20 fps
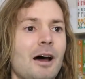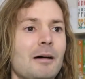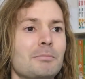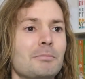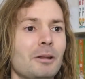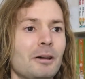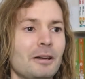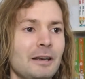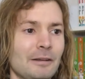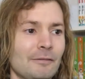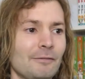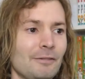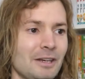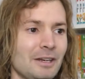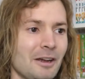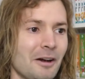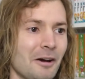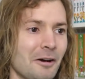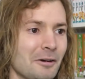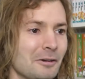uploading
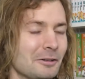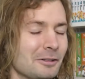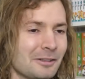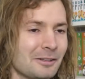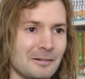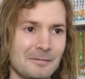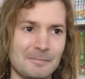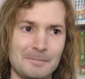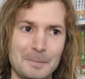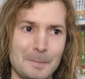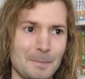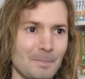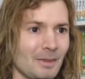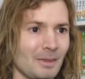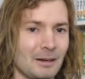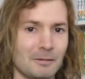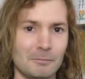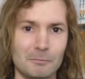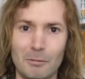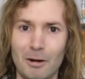videos
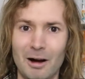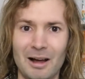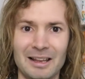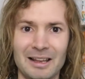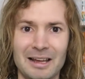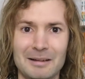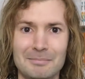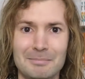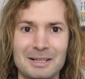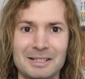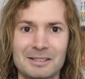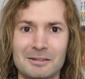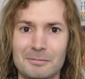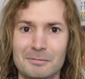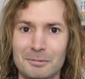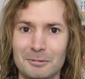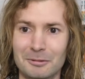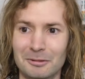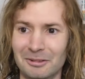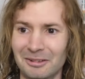while I'm
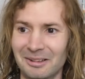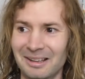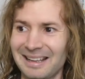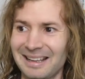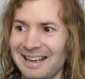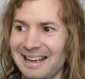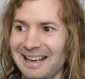miserable,